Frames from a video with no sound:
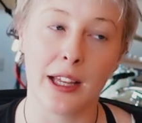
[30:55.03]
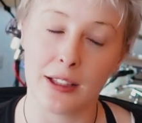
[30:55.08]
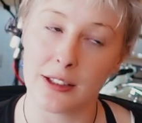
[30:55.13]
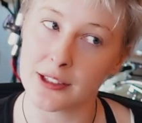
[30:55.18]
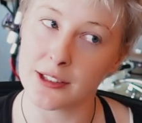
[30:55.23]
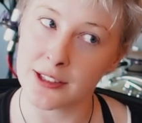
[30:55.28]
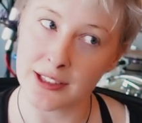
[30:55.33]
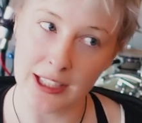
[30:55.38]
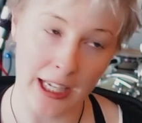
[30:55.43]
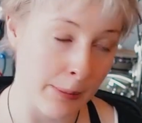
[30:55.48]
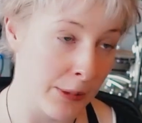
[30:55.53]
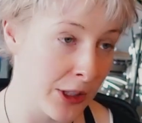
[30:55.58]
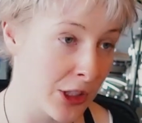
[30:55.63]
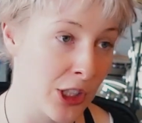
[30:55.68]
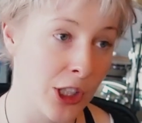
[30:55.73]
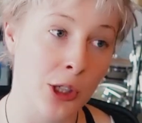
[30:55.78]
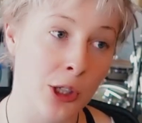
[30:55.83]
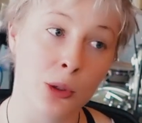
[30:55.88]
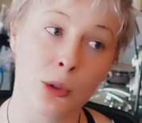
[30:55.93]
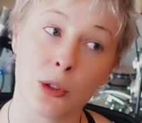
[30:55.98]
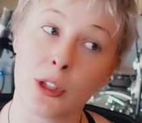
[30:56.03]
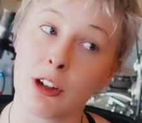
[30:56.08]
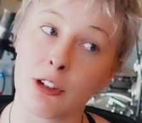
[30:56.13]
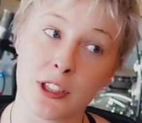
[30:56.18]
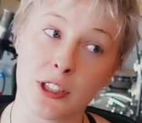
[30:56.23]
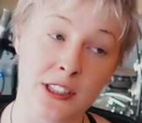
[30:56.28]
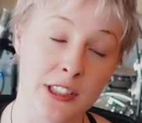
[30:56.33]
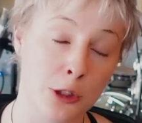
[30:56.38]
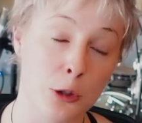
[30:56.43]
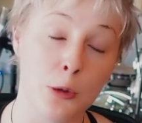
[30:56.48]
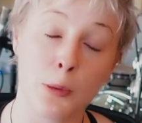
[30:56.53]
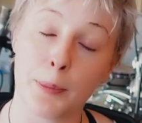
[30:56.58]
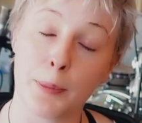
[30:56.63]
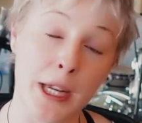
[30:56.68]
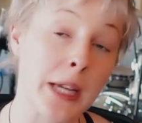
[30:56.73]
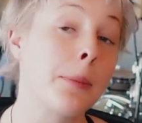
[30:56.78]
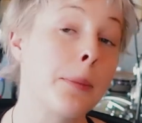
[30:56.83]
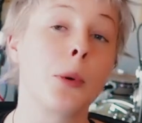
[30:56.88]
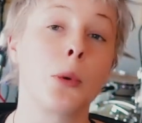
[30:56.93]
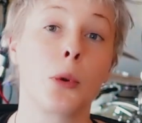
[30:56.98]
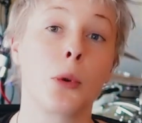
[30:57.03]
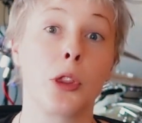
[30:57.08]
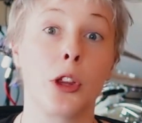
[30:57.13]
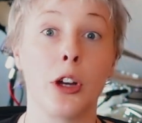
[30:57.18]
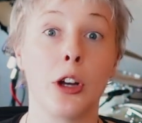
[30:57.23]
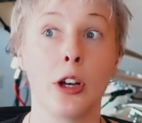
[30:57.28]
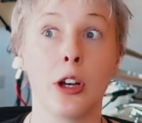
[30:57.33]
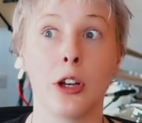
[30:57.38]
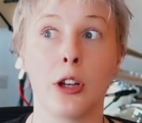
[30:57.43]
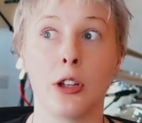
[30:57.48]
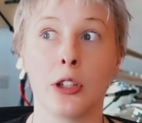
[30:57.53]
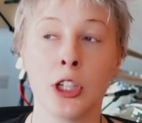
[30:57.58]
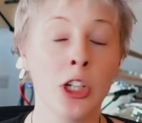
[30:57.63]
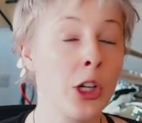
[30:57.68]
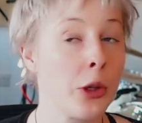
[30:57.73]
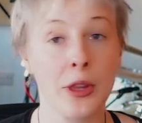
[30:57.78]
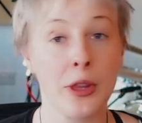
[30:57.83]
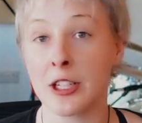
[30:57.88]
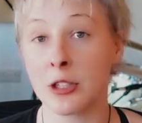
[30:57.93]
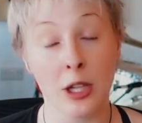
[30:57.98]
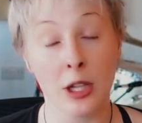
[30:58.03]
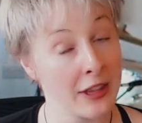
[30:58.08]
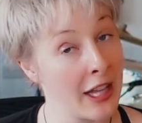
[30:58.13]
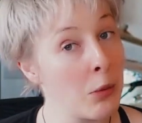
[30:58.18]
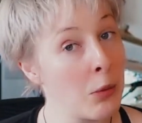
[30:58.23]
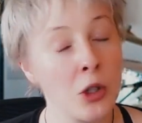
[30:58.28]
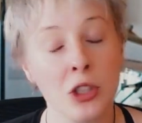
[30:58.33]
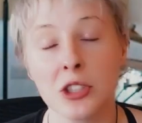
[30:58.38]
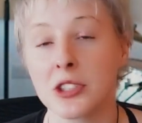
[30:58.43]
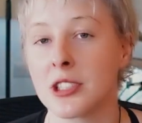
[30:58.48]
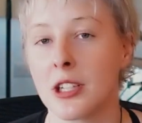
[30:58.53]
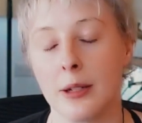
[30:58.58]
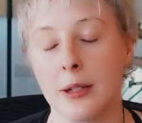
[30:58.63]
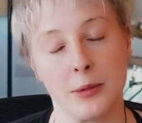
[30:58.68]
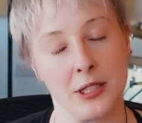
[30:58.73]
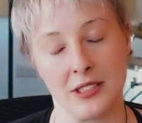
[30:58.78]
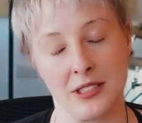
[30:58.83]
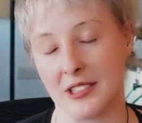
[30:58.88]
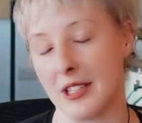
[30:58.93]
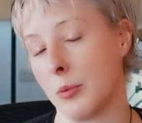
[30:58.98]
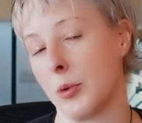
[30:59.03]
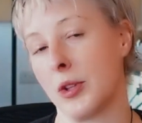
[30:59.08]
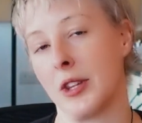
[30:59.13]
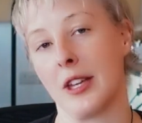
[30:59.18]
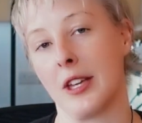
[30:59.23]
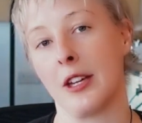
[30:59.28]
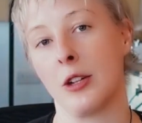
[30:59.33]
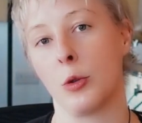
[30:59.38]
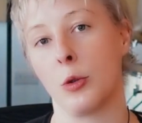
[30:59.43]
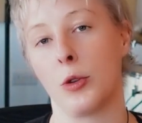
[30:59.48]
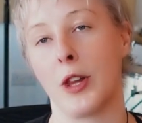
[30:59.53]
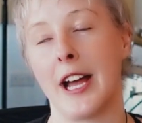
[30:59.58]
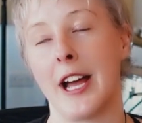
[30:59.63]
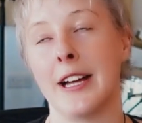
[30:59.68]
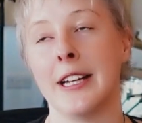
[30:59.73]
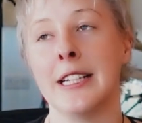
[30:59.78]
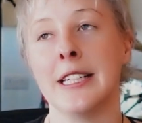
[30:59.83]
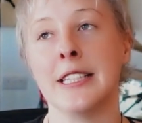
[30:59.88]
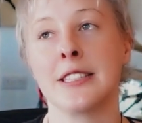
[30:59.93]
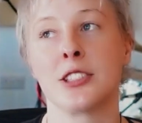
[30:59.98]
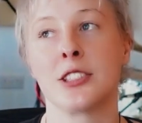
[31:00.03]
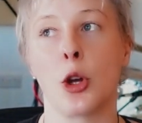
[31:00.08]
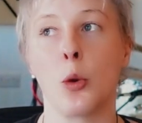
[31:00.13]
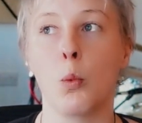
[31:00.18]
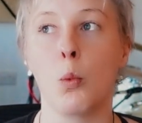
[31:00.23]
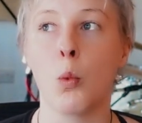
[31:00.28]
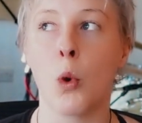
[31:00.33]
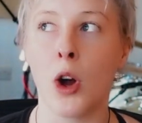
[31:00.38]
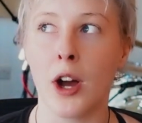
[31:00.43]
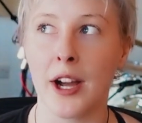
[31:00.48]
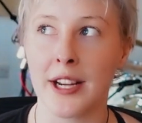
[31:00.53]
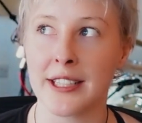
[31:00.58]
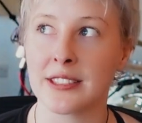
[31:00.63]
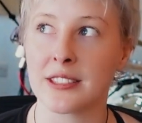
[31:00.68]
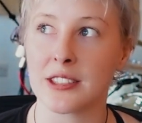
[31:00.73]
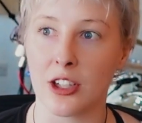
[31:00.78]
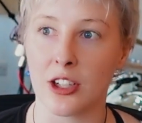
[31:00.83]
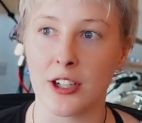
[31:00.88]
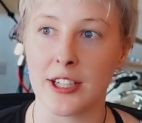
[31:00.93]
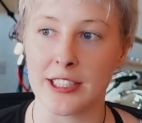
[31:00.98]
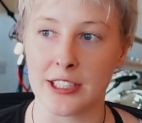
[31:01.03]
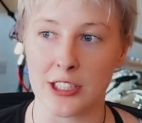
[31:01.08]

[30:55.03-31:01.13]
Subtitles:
same as you, there are still people that, they want time to sit with it and all that. So what I started